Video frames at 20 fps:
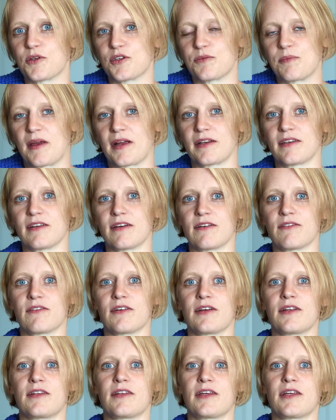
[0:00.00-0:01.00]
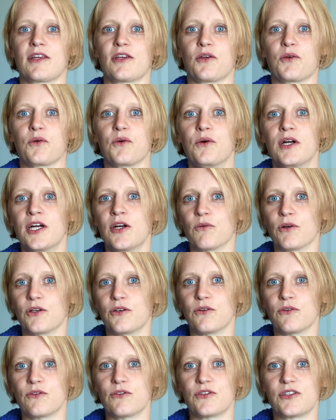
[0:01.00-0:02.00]
perspective, I think you
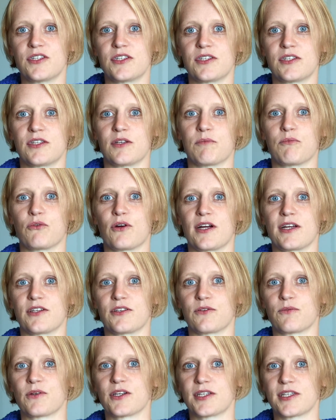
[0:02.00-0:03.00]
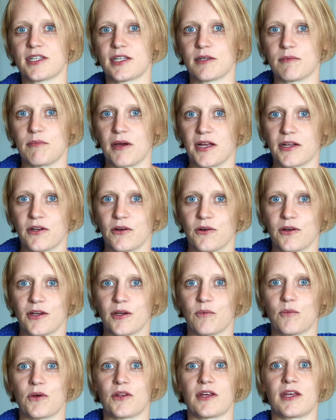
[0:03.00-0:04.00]
reduce the price risk by
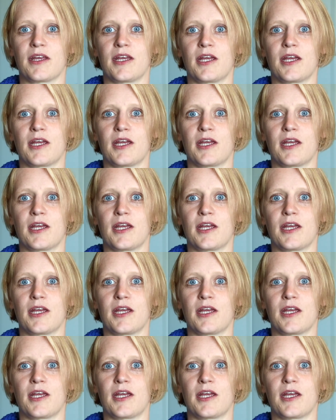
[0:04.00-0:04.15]
going with a